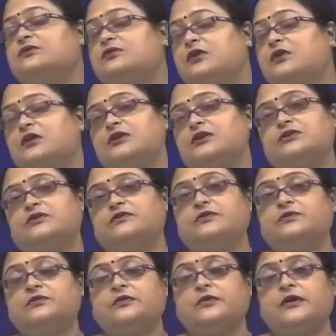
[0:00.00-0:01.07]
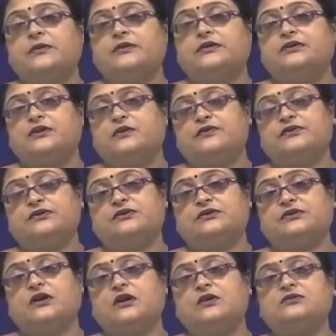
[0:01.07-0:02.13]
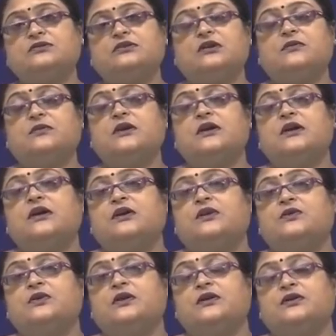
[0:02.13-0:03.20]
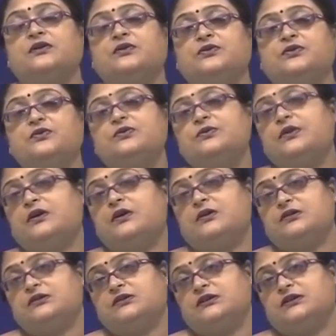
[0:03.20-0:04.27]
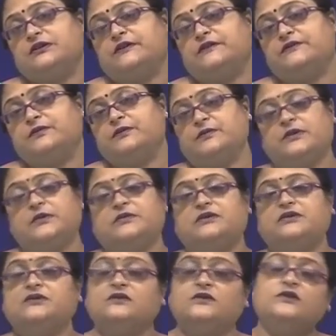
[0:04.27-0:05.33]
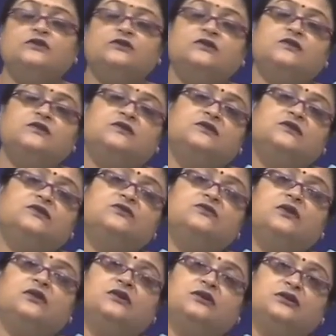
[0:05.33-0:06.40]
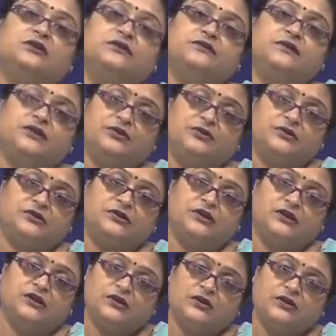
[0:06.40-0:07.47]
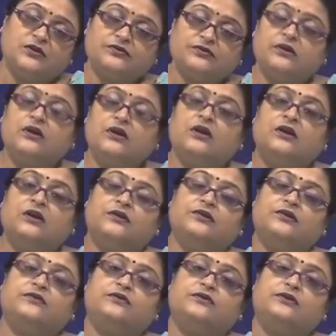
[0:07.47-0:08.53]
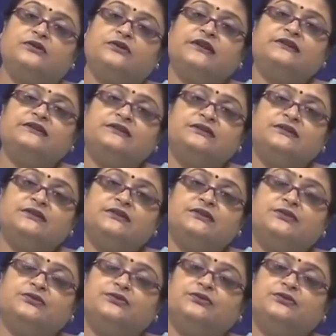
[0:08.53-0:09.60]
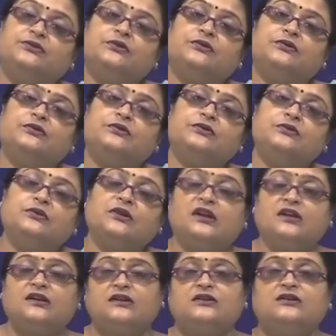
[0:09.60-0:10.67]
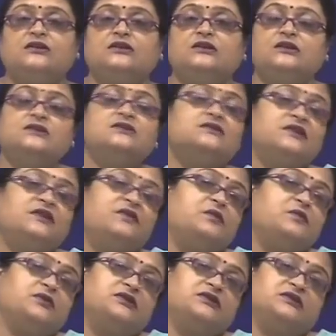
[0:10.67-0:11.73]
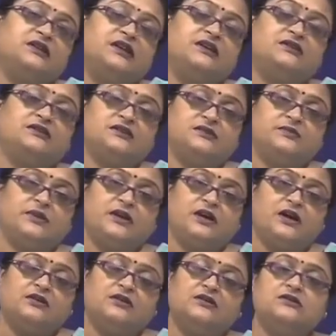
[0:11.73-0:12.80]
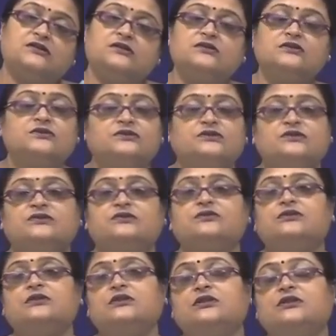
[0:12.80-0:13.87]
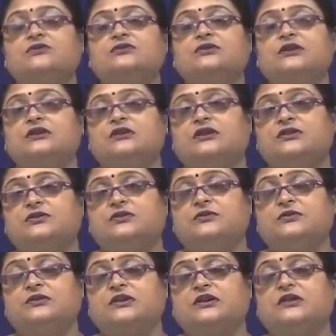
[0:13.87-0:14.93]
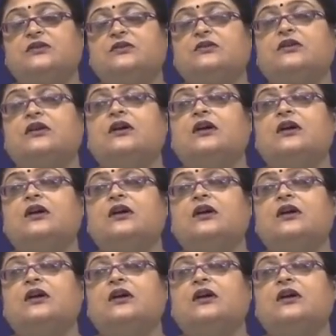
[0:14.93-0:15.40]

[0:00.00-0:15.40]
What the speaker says: knowledge of the probability of certain outcome, you know the alternatives, maybe this is a new alternative that you are thinking of, you have not tested it, you do not know, like it has never been tested by others also, it's a totally new thing that you are working on